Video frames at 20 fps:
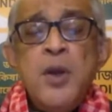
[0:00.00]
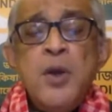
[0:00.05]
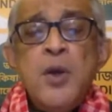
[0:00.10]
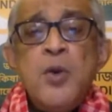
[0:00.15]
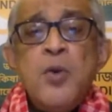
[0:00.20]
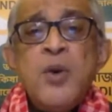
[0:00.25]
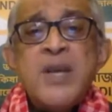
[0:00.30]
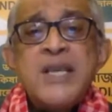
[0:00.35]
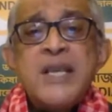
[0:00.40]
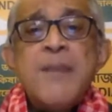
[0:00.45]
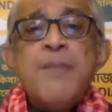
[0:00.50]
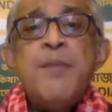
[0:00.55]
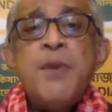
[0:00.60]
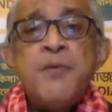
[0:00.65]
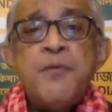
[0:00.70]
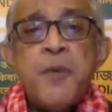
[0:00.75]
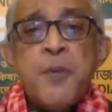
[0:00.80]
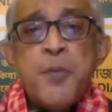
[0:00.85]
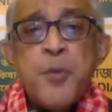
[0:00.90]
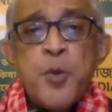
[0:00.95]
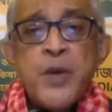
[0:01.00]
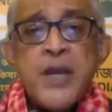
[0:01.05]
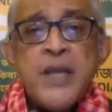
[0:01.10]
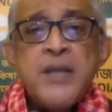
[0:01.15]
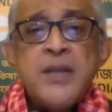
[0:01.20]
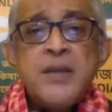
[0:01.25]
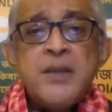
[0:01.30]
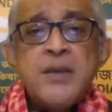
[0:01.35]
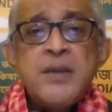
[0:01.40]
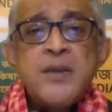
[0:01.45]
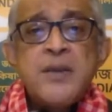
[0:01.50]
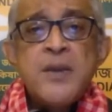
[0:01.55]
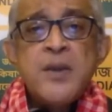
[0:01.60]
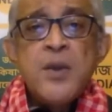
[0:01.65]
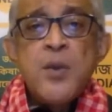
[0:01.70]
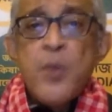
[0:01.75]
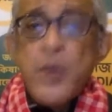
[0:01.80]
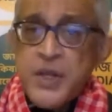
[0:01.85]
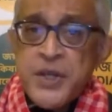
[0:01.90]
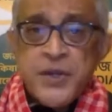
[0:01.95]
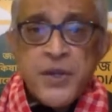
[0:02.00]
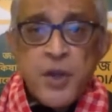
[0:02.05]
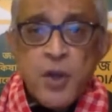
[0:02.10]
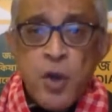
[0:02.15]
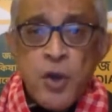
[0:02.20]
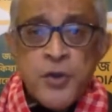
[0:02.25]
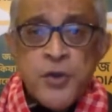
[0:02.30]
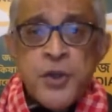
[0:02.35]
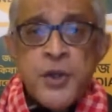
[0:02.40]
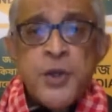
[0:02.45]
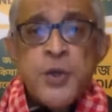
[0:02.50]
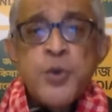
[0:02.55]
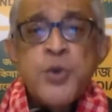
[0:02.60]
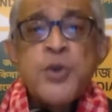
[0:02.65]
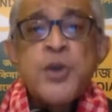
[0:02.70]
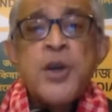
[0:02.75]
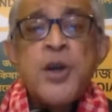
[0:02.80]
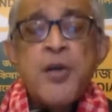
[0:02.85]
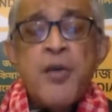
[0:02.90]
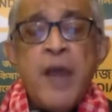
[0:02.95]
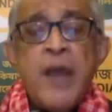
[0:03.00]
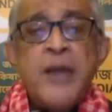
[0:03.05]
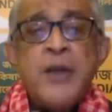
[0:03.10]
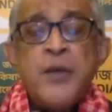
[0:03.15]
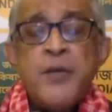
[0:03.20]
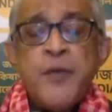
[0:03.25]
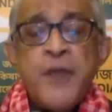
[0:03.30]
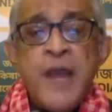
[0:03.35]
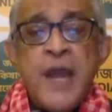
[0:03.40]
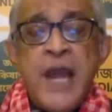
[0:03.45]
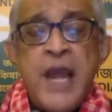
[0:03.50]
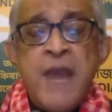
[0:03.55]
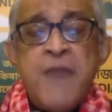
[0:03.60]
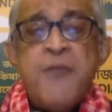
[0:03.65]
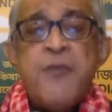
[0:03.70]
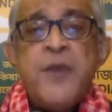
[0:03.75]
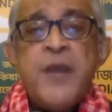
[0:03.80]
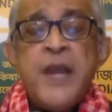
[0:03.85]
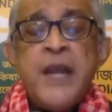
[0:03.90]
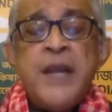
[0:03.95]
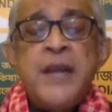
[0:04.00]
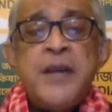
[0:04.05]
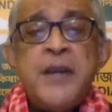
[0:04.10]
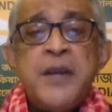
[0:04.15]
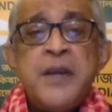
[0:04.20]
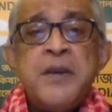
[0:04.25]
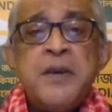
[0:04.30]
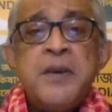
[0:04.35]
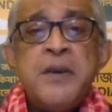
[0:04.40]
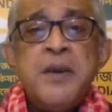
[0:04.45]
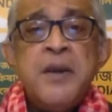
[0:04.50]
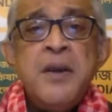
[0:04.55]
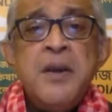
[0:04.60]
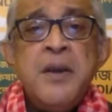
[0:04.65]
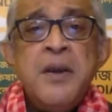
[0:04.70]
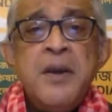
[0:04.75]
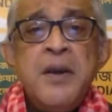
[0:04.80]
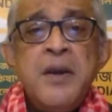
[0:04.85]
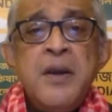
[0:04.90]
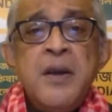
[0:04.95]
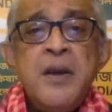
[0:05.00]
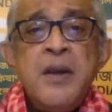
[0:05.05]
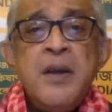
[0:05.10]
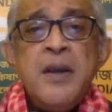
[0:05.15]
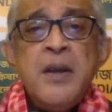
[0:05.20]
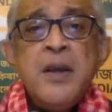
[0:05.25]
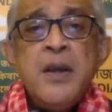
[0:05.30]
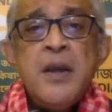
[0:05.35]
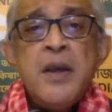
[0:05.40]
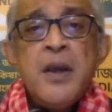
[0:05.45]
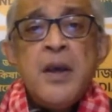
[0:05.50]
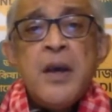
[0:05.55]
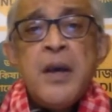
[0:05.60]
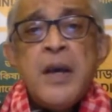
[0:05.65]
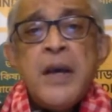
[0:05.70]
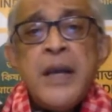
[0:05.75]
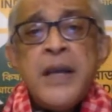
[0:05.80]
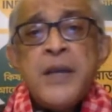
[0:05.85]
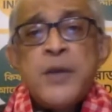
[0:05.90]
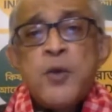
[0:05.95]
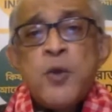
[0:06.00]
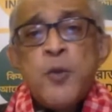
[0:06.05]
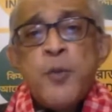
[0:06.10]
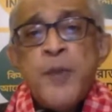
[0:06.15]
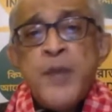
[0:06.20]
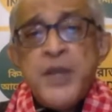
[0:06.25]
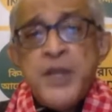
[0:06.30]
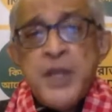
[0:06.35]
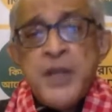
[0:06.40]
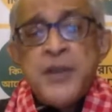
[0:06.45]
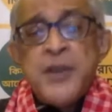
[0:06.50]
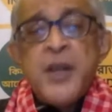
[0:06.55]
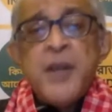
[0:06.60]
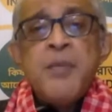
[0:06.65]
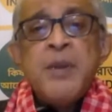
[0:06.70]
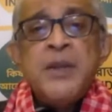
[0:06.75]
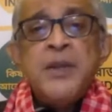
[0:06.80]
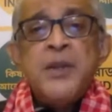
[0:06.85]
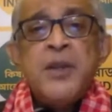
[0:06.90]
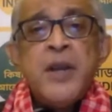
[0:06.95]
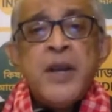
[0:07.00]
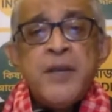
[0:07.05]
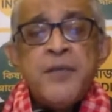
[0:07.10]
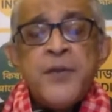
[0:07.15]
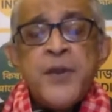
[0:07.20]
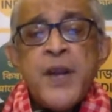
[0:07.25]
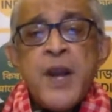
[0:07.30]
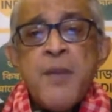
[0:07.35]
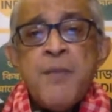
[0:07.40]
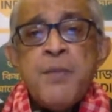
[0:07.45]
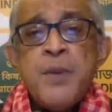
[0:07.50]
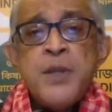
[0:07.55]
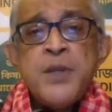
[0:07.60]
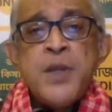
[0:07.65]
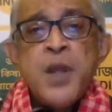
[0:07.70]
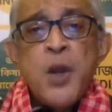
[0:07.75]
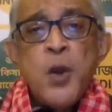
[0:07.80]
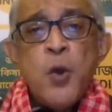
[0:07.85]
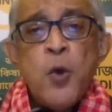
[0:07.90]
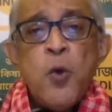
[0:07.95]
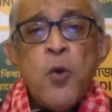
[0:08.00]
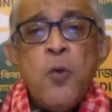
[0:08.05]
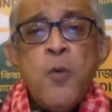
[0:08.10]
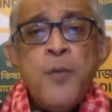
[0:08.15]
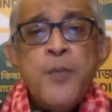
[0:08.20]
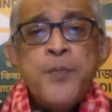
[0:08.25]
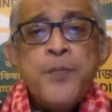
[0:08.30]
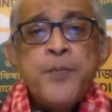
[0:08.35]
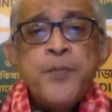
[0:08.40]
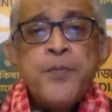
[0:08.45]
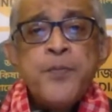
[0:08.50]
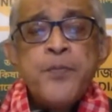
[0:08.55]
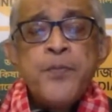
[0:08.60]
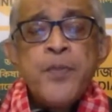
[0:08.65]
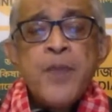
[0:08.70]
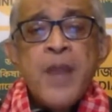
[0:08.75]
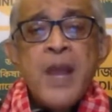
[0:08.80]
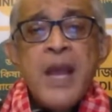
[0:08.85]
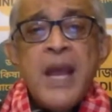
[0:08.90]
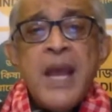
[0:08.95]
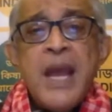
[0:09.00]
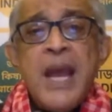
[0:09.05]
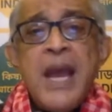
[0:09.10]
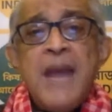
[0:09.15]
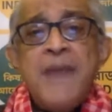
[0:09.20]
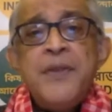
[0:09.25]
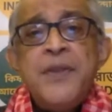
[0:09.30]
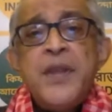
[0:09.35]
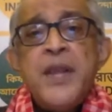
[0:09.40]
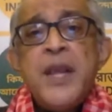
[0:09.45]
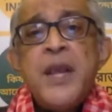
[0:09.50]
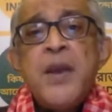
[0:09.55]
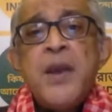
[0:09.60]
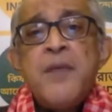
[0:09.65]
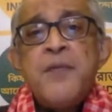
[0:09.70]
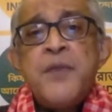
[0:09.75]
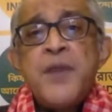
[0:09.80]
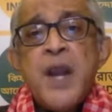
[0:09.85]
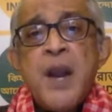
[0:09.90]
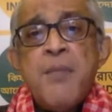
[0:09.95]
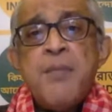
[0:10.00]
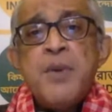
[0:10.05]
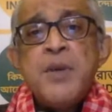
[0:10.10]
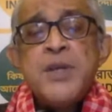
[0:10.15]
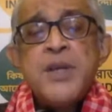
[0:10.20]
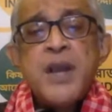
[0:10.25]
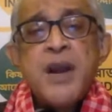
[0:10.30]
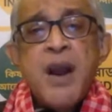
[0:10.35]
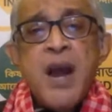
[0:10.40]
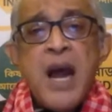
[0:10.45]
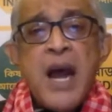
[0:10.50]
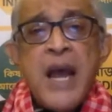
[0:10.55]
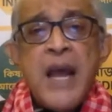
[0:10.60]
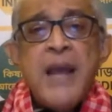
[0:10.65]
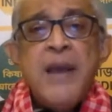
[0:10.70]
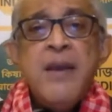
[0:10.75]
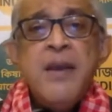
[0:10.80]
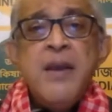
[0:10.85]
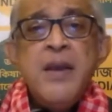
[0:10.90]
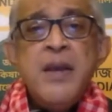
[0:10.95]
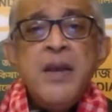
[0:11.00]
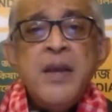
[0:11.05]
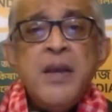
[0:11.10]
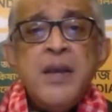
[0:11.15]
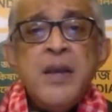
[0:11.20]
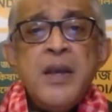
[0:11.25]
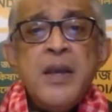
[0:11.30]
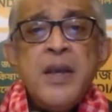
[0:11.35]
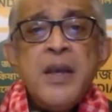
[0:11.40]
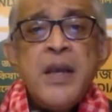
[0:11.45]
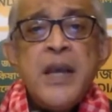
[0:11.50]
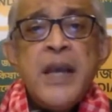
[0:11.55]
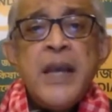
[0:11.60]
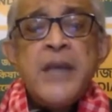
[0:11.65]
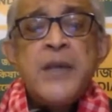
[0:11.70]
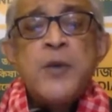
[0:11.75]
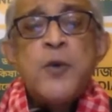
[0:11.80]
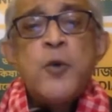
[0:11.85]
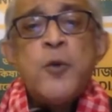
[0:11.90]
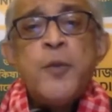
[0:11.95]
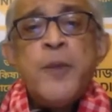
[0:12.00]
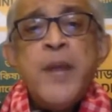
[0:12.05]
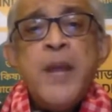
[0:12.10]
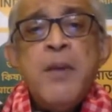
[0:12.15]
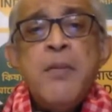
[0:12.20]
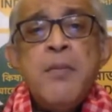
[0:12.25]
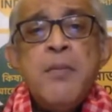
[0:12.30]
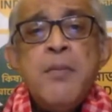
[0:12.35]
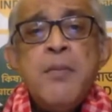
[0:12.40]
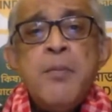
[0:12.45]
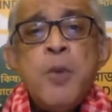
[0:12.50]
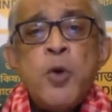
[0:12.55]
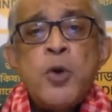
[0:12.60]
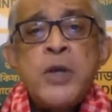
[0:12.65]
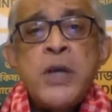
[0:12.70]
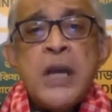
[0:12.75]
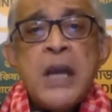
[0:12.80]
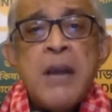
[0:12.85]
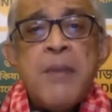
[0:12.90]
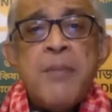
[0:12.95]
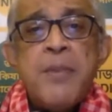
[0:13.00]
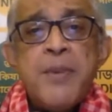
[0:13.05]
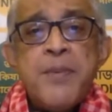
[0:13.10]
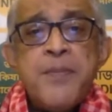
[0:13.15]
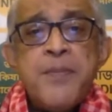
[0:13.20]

who assemble for protests, which is a constitutional right of every Indian. It could be Jantar Mantar if the numbers are low, and if the numbers are high, it could be Boat Club.